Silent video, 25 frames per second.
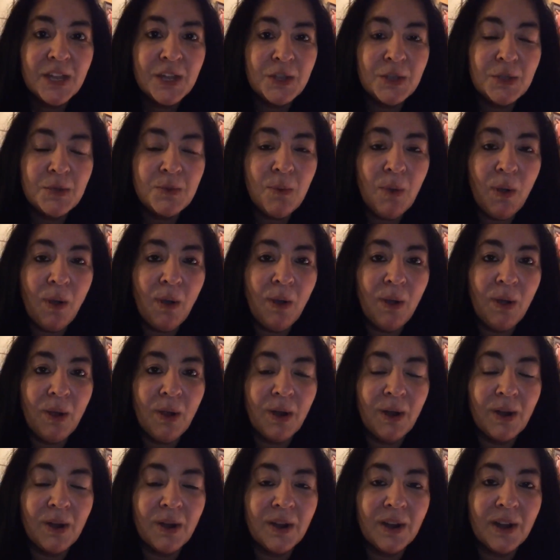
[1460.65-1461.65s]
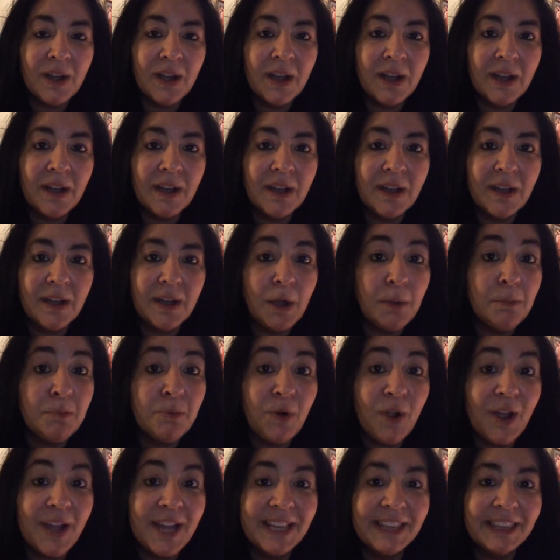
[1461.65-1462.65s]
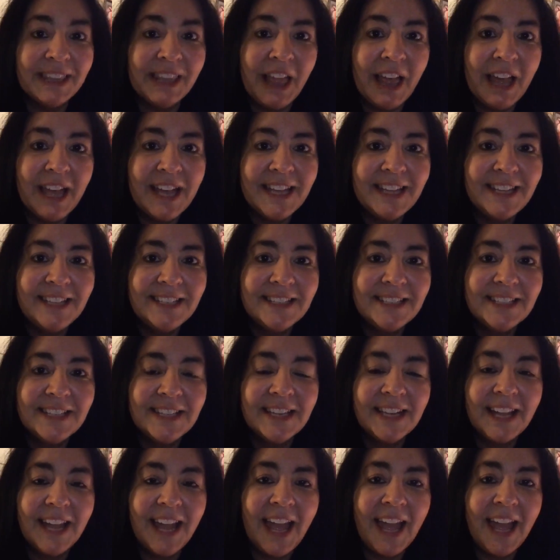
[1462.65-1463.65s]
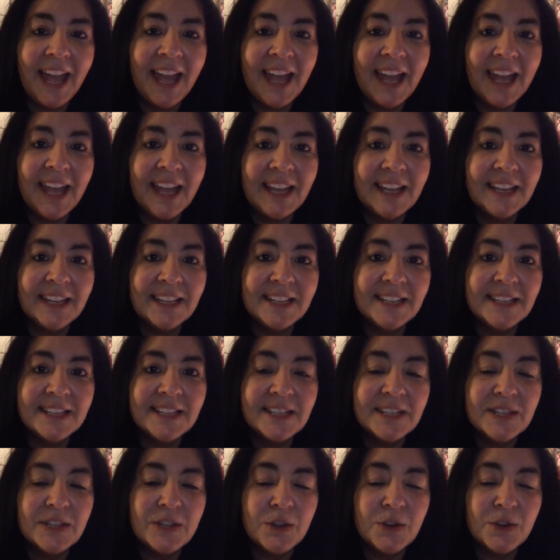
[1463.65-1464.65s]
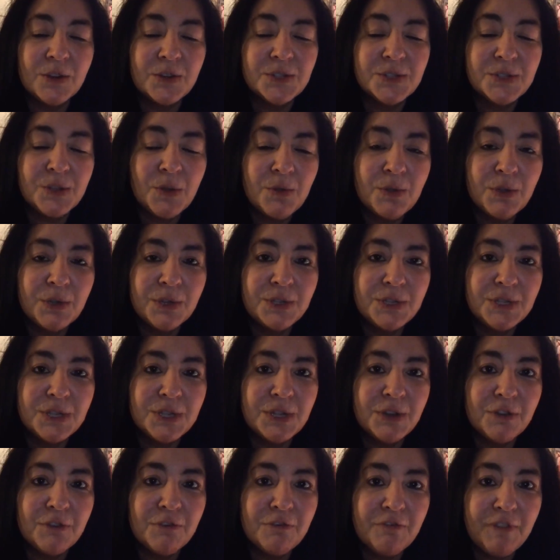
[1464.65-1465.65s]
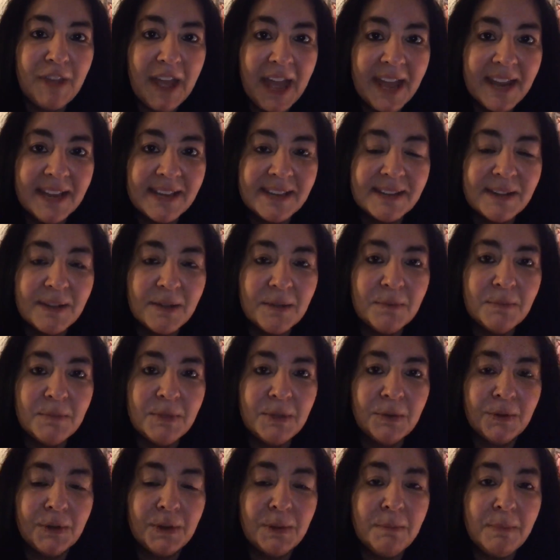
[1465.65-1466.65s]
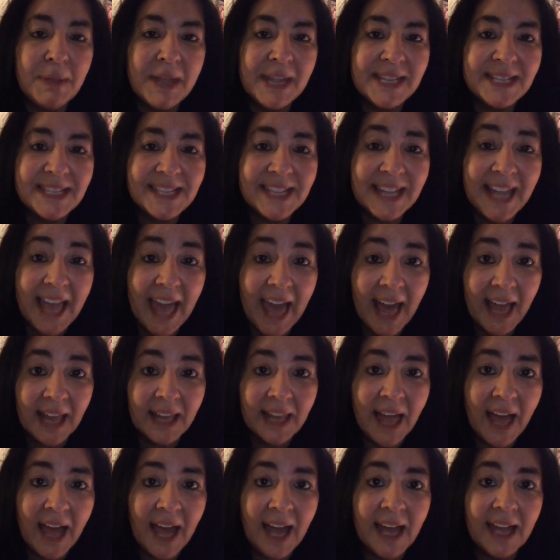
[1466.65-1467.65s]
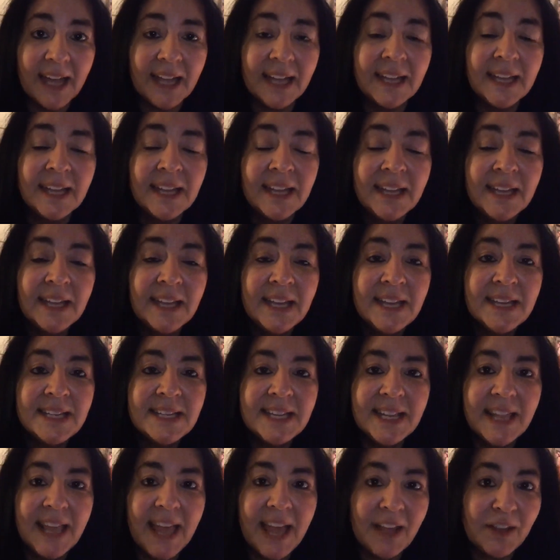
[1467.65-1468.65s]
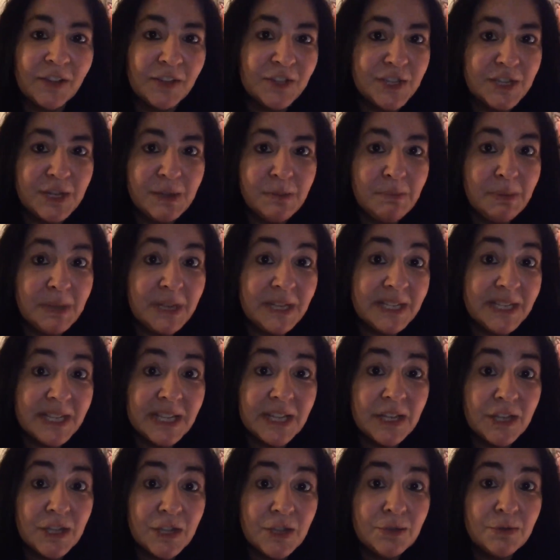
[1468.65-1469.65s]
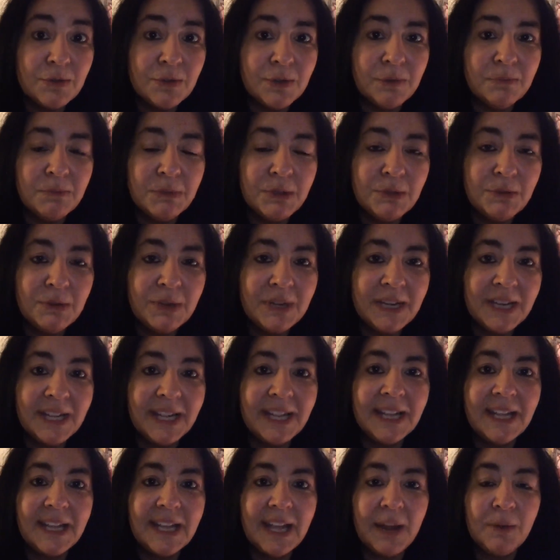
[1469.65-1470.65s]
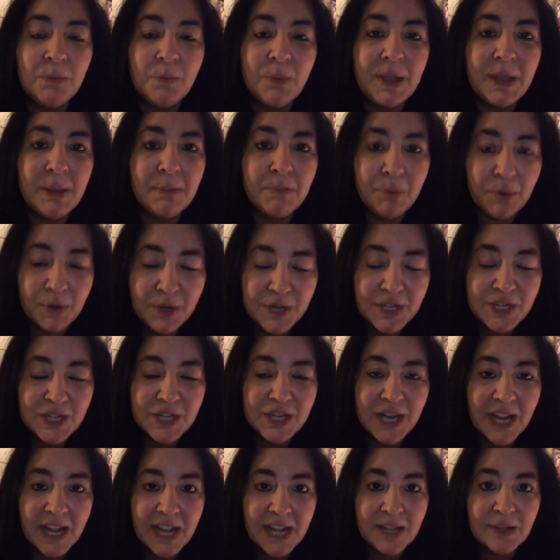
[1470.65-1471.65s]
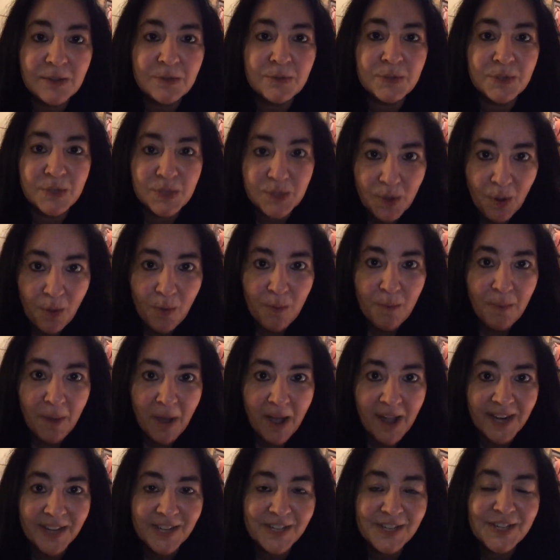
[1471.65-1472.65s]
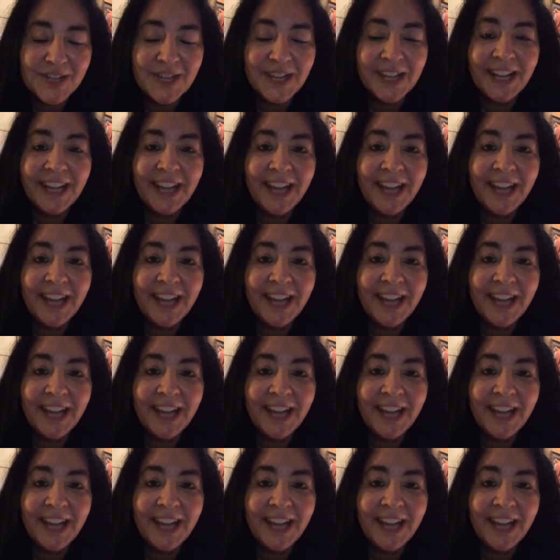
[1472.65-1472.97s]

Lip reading: You are a bright light and you're so good to your fandom. You're an amazing ally to the LGBTQ community and we appreciate you so much.